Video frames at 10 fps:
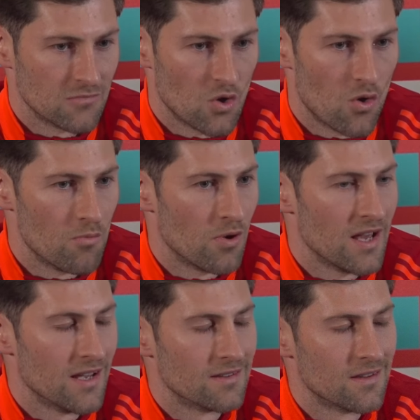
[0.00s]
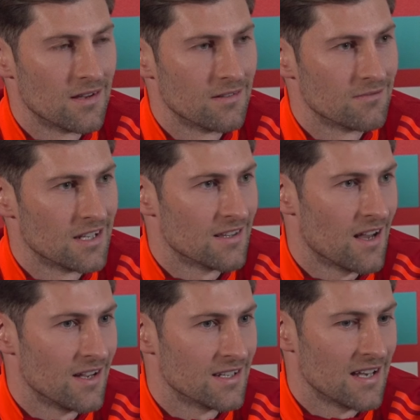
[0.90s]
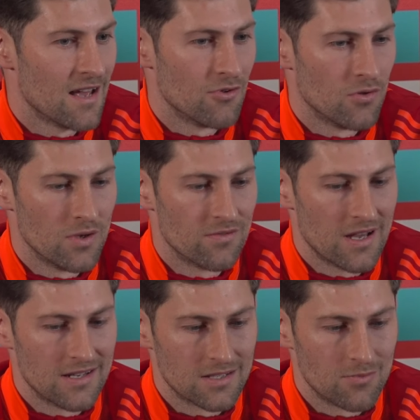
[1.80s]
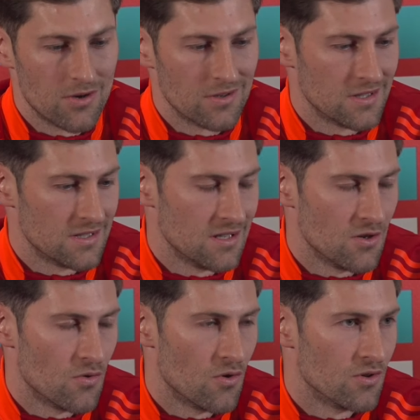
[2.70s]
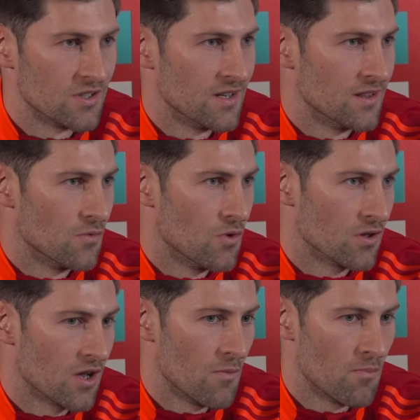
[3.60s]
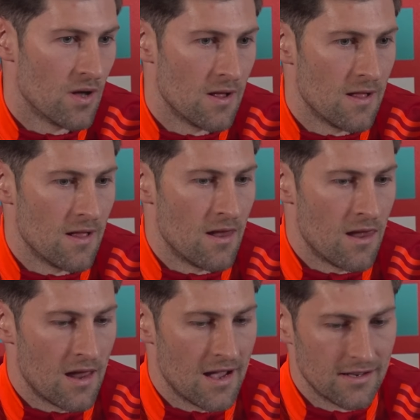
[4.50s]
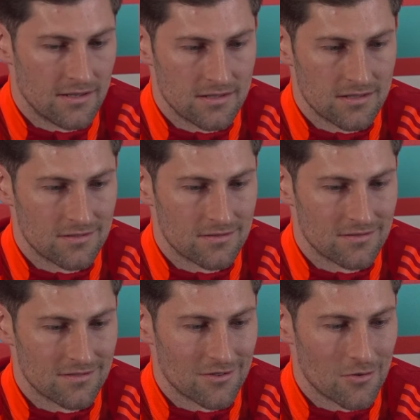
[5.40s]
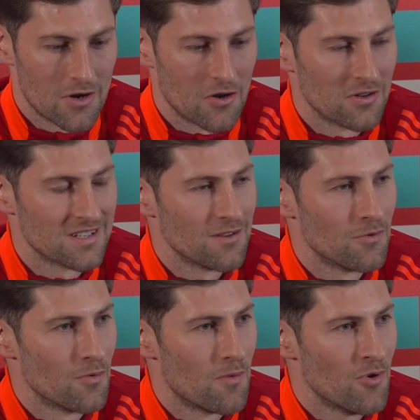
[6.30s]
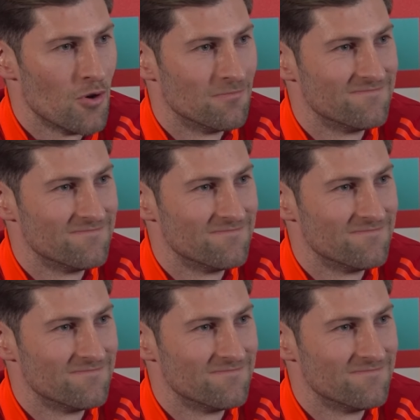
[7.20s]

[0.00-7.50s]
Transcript: go and play at the highest level. We've had experiences in the Euros and in the World Cup, and quite honestly, we want more.